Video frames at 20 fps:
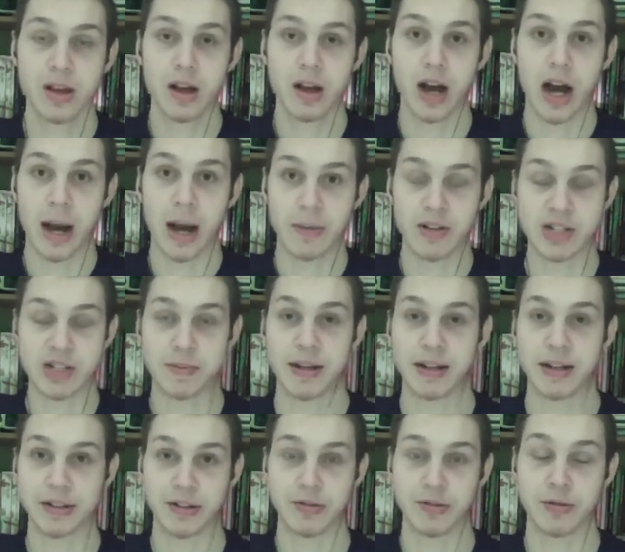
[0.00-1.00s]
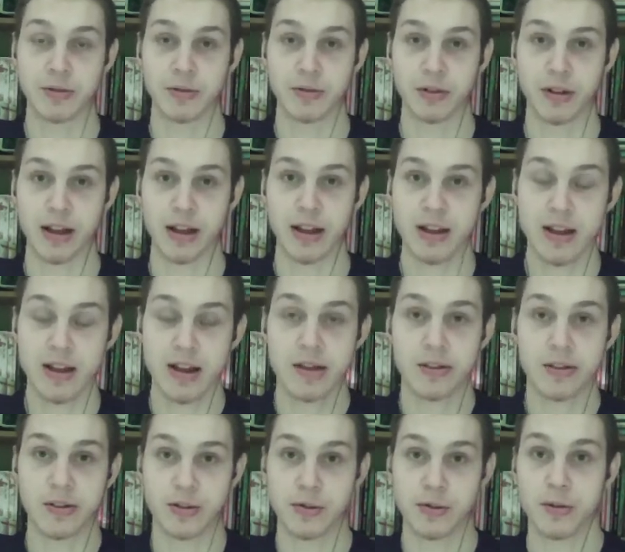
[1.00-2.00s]
I'm just speaking the truth, okay?
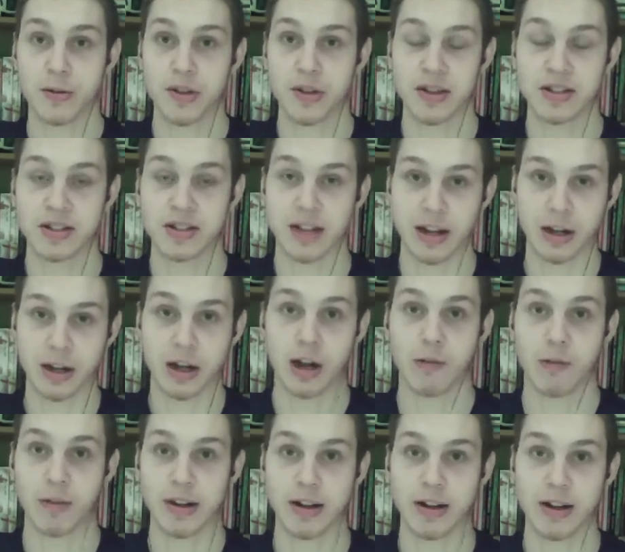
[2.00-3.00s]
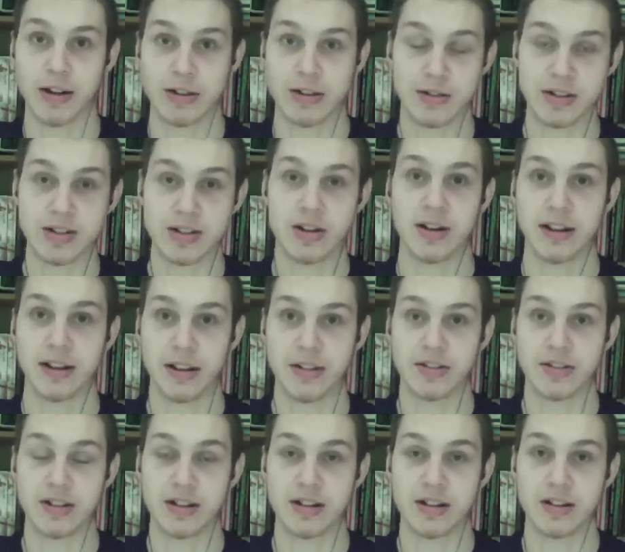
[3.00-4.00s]
The truth is that Kyle Rittenhouse is not
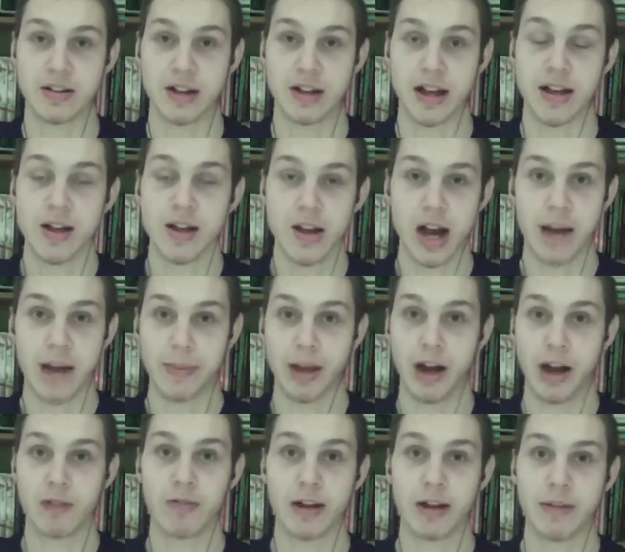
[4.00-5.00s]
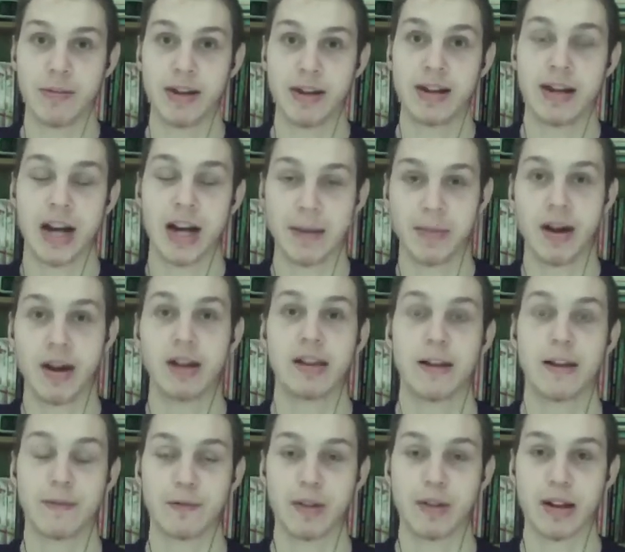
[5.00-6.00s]
guilty, okay? I'm not right-wing, I'm not
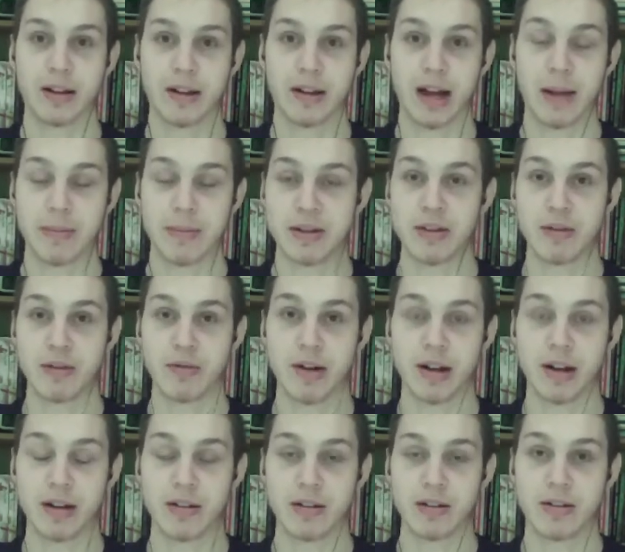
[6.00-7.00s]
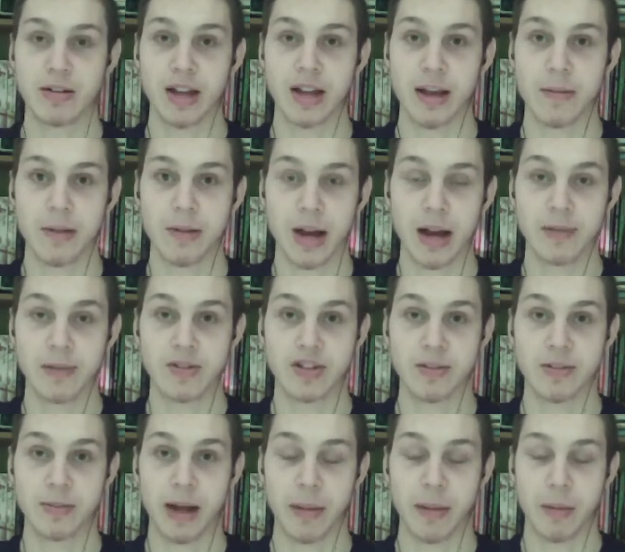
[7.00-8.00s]
left-wing. I'm neither one, okay? I'm just
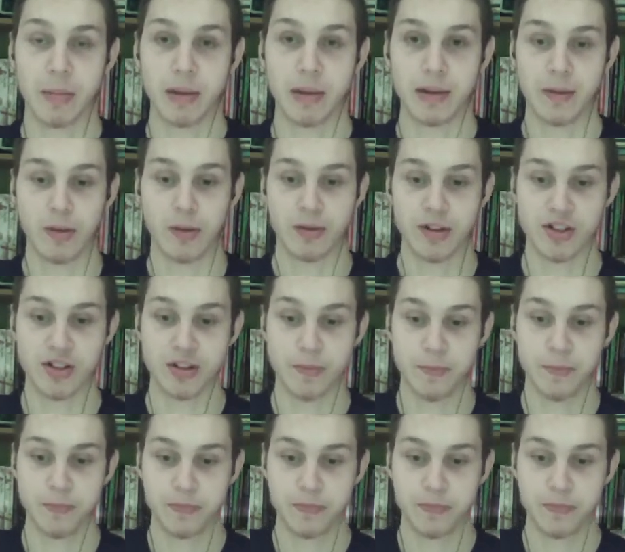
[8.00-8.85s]
a Bible-believing Christian.